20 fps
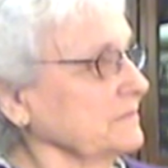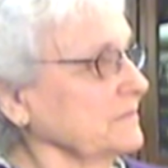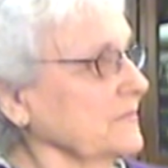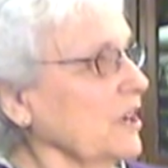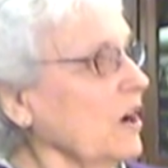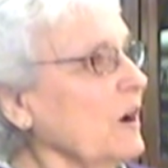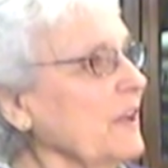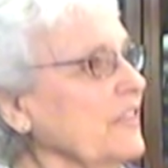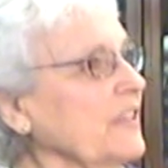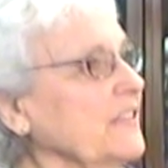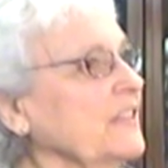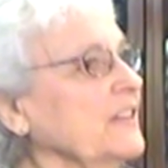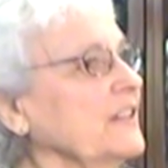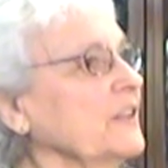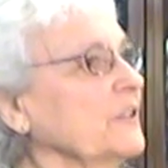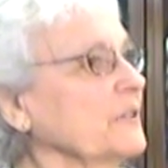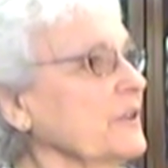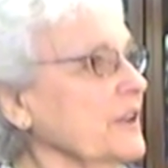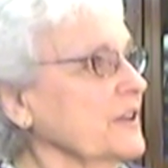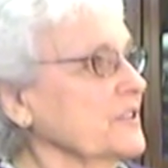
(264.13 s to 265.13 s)
I think the
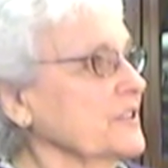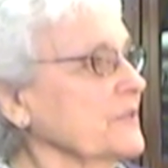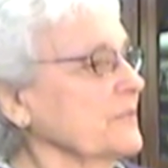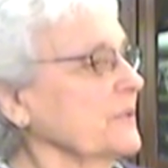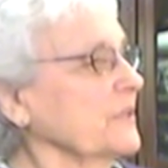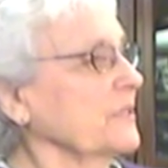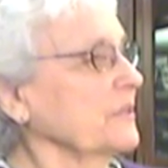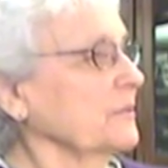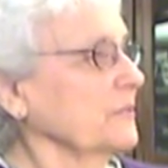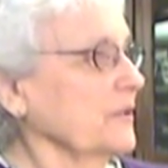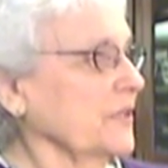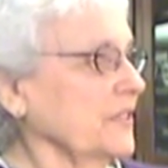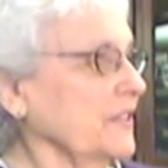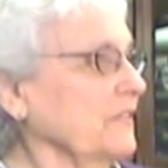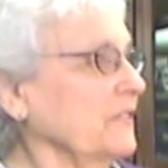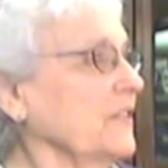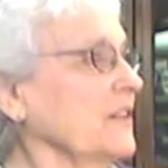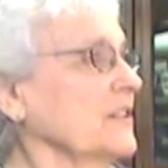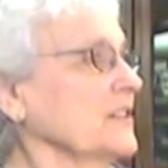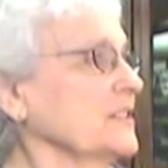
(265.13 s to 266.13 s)
interaction with the
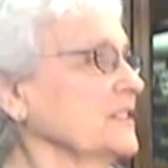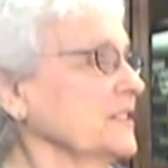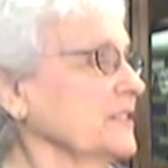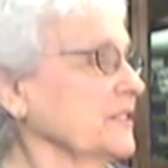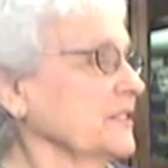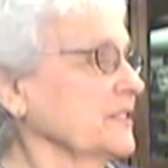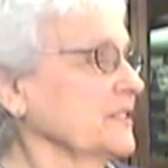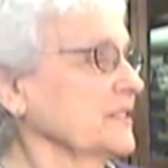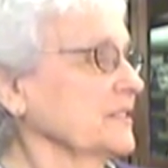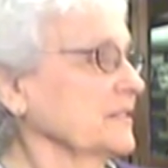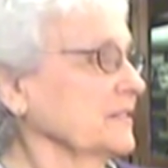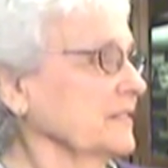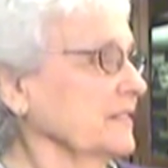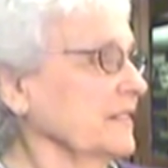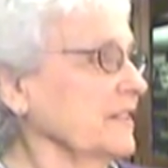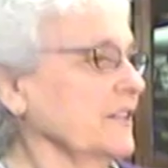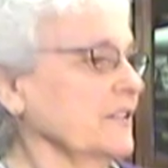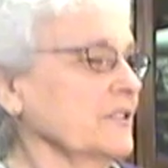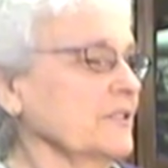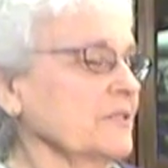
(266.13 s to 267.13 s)
volunteers.
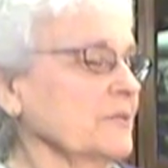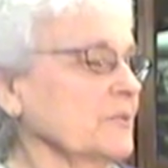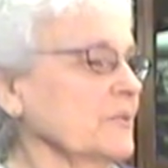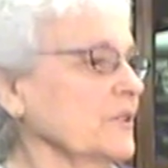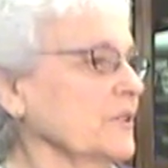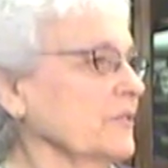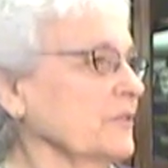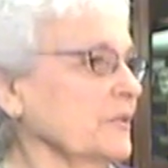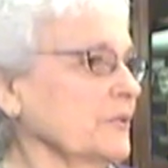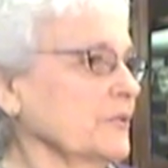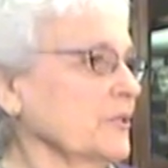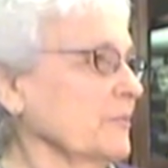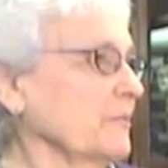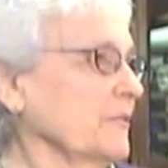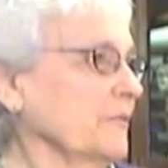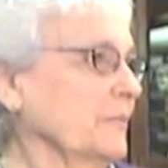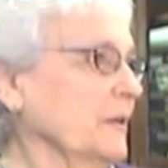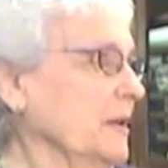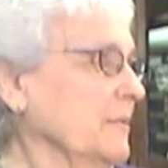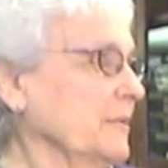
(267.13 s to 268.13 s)
They're a wonderful group
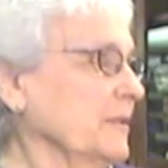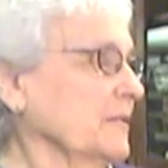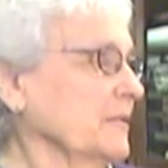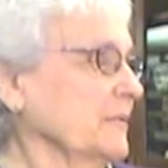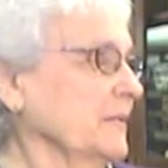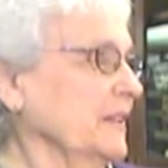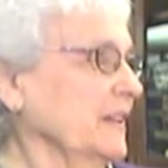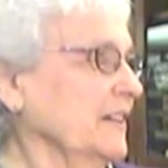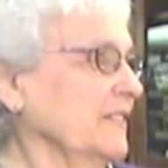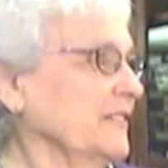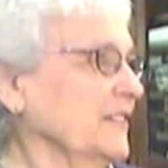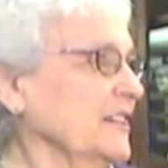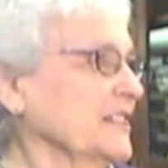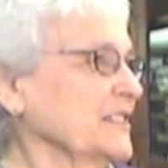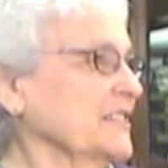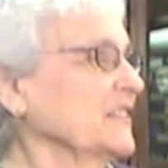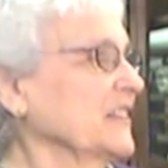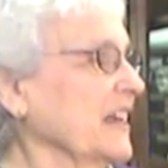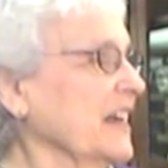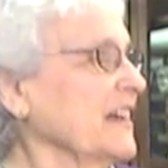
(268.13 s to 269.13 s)
of people. We have lots
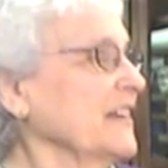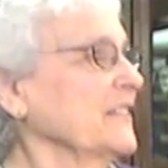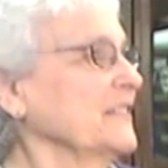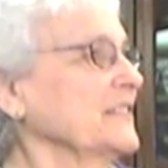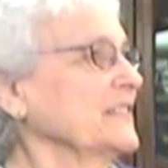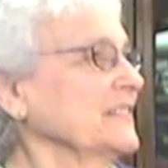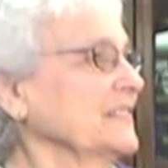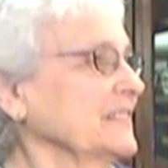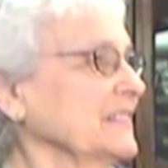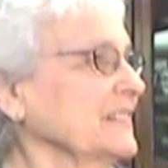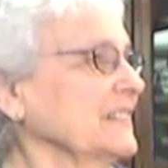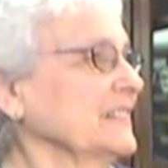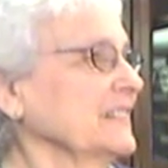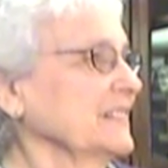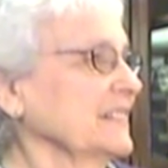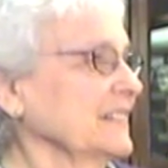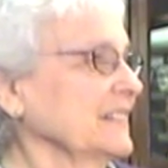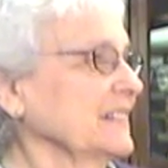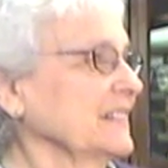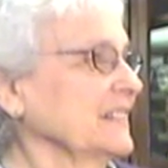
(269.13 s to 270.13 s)
of laughs,
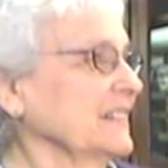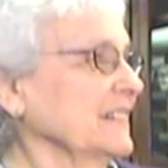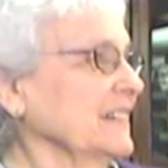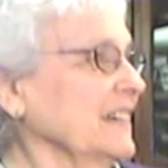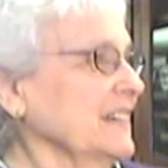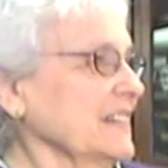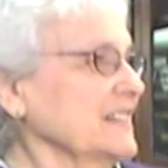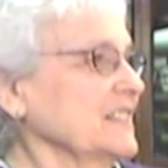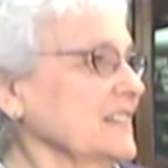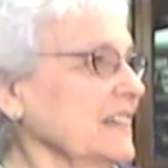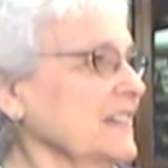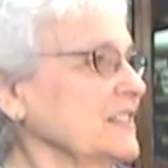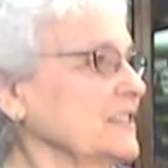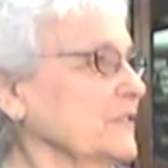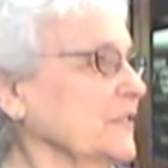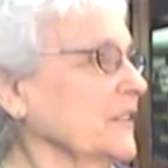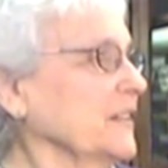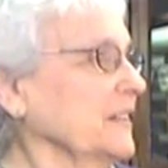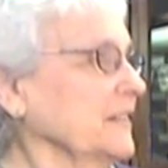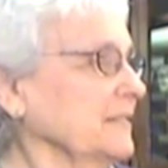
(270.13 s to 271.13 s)
and it's
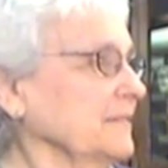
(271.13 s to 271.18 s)
fun.